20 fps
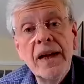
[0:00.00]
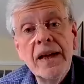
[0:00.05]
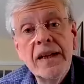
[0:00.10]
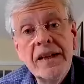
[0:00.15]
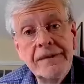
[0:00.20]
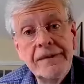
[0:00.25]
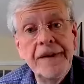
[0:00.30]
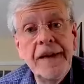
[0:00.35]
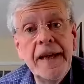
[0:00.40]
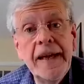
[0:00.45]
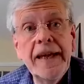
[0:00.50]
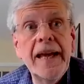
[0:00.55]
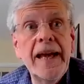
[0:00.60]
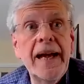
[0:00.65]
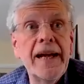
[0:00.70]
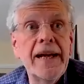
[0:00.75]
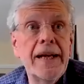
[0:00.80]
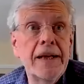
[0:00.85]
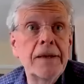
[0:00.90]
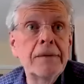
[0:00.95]
And if it
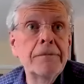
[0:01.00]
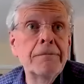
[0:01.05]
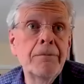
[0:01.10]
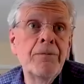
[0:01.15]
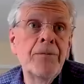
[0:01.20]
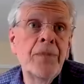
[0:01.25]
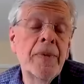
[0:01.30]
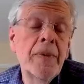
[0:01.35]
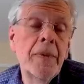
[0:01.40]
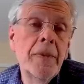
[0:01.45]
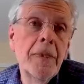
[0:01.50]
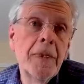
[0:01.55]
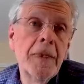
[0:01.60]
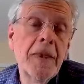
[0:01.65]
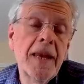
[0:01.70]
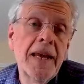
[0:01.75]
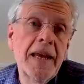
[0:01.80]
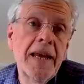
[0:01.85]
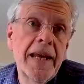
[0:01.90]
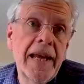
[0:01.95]
can
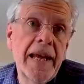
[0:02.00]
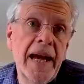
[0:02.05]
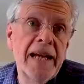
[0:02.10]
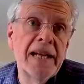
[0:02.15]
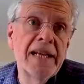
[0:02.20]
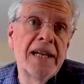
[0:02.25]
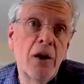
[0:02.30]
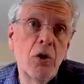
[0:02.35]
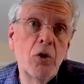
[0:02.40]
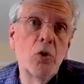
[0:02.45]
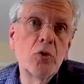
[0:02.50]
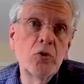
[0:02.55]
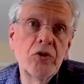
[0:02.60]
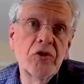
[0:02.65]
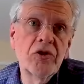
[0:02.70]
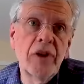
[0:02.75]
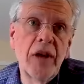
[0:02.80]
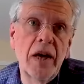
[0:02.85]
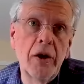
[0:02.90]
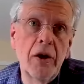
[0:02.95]
it
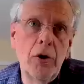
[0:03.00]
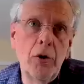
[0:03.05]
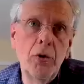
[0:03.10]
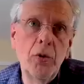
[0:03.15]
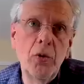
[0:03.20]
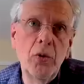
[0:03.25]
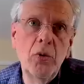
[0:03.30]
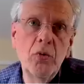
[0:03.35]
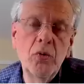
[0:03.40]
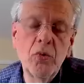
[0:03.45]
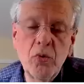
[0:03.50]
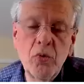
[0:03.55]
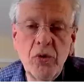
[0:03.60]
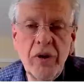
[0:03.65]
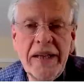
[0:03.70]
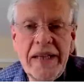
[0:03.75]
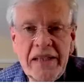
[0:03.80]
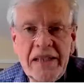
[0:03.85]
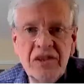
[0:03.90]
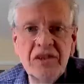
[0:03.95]
also
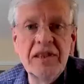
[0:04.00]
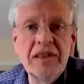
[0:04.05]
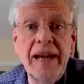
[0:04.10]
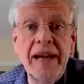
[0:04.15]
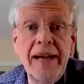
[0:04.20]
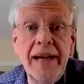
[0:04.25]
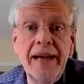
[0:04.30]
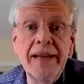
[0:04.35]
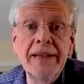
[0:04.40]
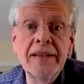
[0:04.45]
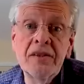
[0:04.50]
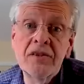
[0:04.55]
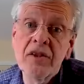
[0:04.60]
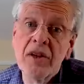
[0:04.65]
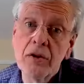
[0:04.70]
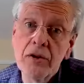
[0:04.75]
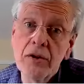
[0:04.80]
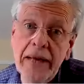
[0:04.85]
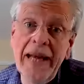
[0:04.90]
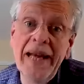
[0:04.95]
reset?
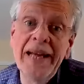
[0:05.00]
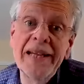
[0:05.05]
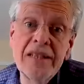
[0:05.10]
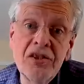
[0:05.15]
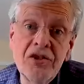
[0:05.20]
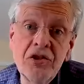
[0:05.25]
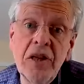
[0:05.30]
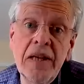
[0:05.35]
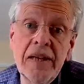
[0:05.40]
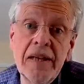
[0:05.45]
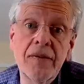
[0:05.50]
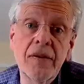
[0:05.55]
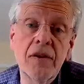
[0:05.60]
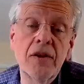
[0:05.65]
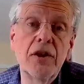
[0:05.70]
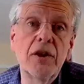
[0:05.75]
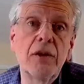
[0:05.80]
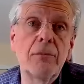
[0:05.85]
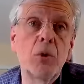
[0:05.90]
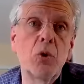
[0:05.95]
So can
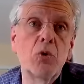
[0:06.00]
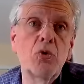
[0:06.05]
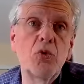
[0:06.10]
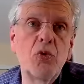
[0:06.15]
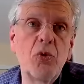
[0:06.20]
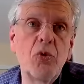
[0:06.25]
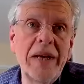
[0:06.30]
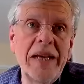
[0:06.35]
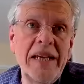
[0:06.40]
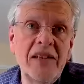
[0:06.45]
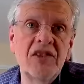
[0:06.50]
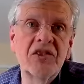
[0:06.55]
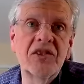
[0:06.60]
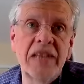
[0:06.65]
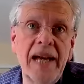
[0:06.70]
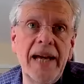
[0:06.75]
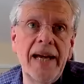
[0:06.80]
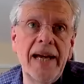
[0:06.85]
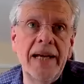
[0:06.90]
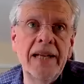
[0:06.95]
geothermal
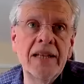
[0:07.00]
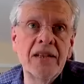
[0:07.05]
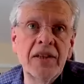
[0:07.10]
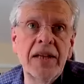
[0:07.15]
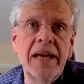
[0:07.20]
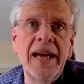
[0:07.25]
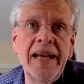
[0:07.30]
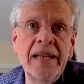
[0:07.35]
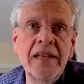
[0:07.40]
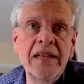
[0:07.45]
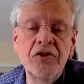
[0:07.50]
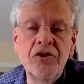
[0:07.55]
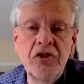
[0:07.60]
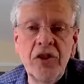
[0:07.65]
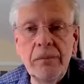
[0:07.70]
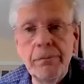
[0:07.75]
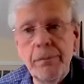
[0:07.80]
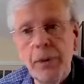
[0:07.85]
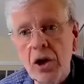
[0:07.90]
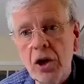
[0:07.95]
reset
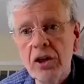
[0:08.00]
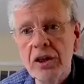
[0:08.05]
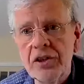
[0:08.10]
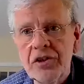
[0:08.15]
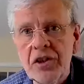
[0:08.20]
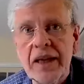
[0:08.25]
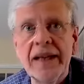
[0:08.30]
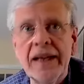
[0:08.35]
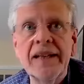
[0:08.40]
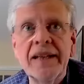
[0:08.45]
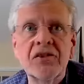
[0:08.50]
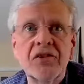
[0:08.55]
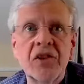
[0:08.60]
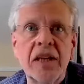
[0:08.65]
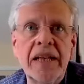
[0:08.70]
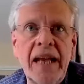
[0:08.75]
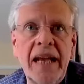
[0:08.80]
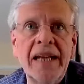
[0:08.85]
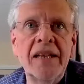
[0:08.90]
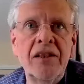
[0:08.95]
energy politics
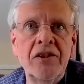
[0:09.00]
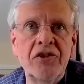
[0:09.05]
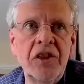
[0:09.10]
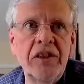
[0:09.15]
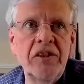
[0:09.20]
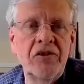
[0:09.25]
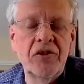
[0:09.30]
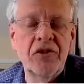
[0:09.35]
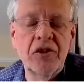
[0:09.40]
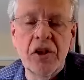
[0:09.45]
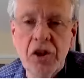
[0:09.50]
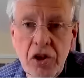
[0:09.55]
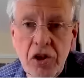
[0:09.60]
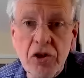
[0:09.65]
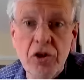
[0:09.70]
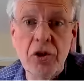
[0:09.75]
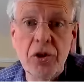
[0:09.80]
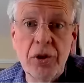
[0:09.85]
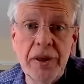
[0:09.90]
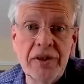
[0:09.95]
and energy
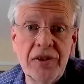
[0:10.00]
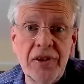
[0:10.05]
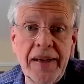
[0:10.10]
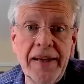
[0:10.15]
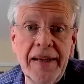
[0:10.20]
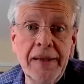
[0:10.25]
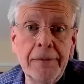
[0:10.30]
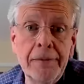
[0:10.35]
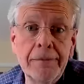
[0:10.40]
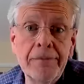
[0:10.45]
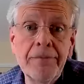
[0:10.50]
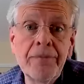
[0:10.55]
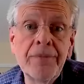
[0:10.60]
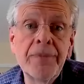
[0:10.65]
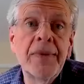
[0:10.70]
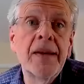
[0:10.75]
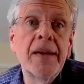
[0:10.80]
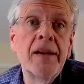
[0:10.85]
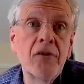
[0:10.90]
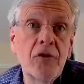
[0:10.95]
security
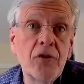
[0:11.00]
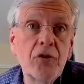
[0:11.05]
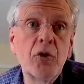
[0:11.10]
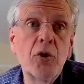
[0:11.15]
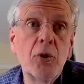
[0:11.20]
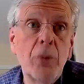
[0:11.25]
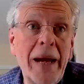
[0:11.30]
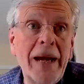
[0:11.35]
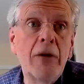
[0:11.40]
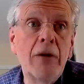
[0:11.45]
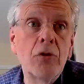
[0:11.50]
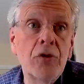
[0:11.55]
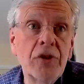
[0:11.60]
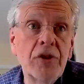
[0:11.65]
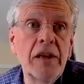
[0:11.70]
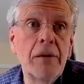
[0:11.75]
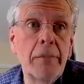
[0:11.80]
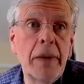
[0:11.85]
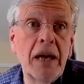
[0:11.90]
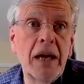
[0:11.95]
throughout
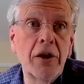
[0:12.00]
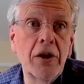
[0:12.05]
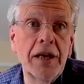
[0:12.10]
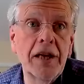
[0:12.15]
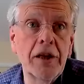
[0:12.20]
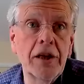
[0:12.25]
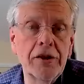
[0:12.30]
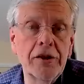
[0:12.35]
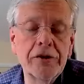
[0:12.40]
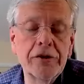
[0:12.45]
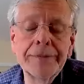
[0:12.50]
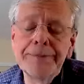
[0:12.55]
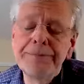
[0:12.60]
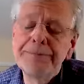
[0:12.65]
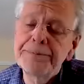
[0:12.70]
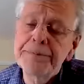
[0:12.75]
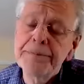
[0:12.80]
the Americas?